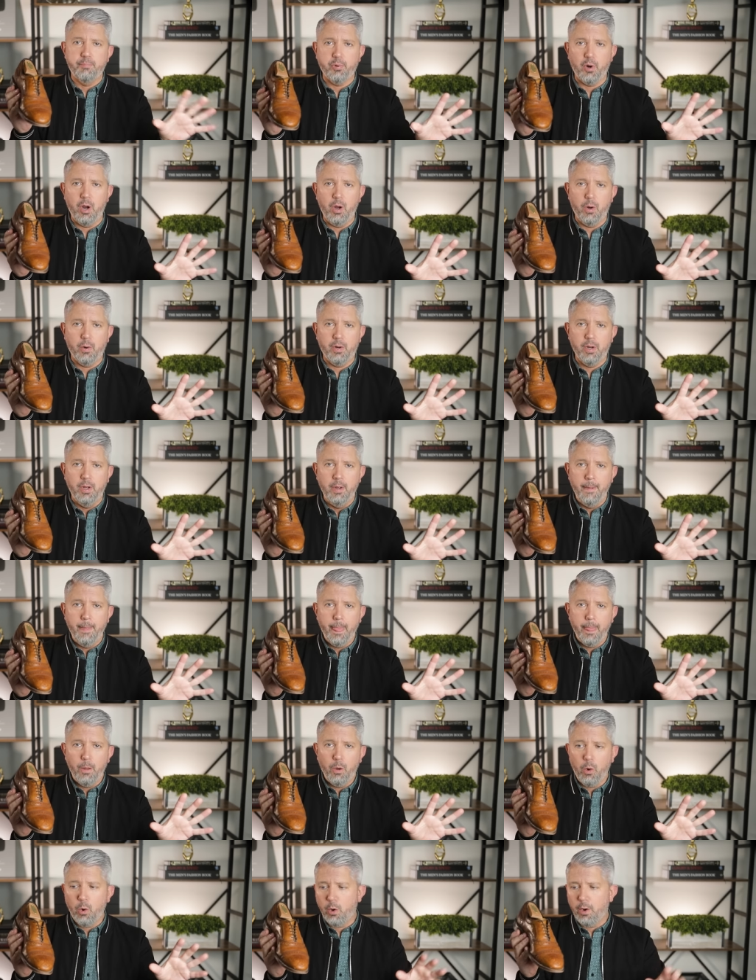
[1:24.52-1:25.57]
a brogue
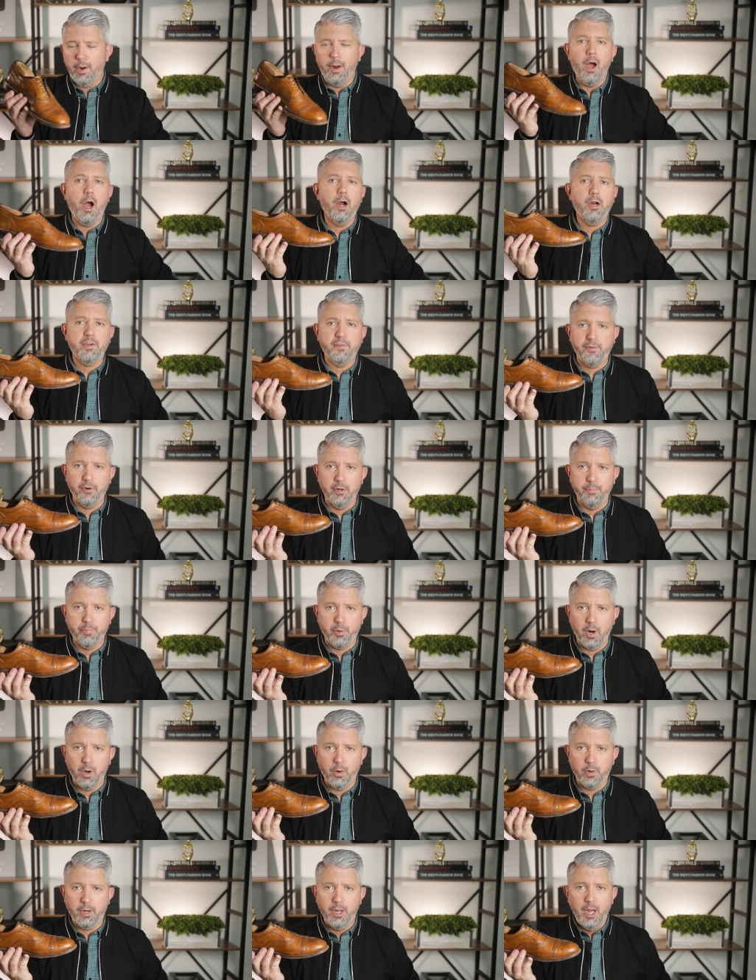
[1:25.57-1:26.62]
or an Oxford
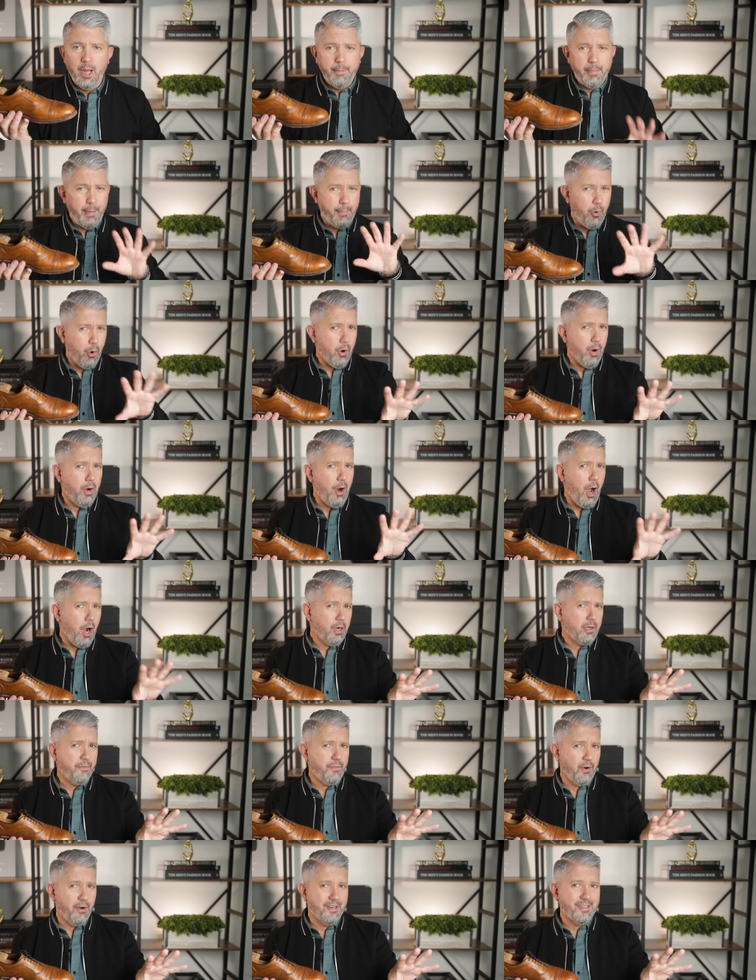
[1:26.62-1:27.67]
brogue, but more on
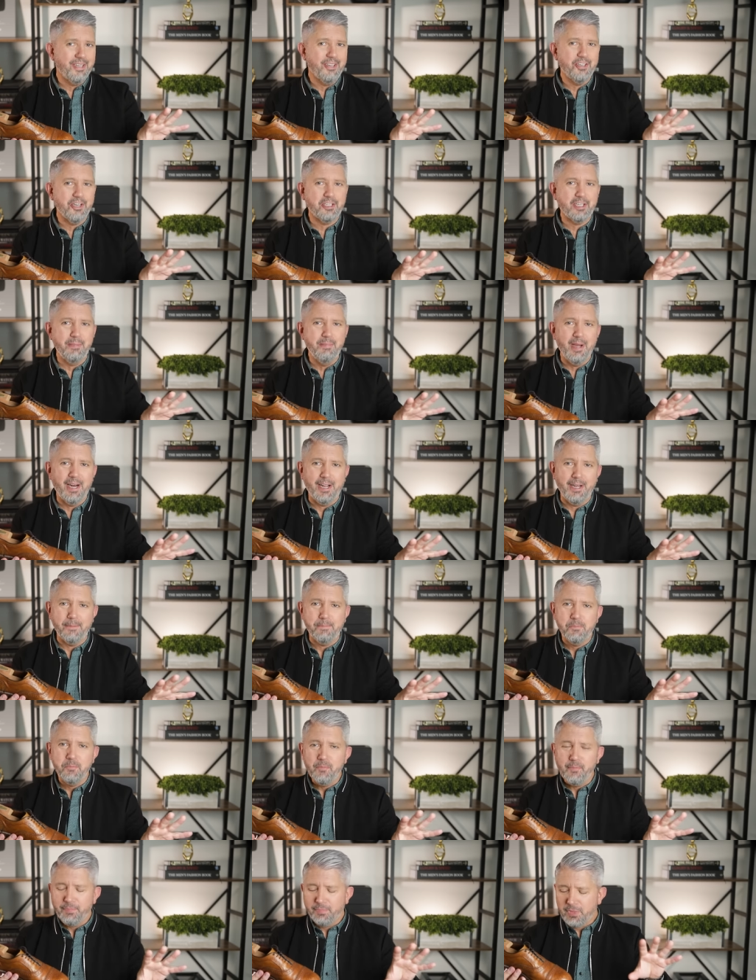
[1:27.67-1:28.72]
Oxfords in just a minute.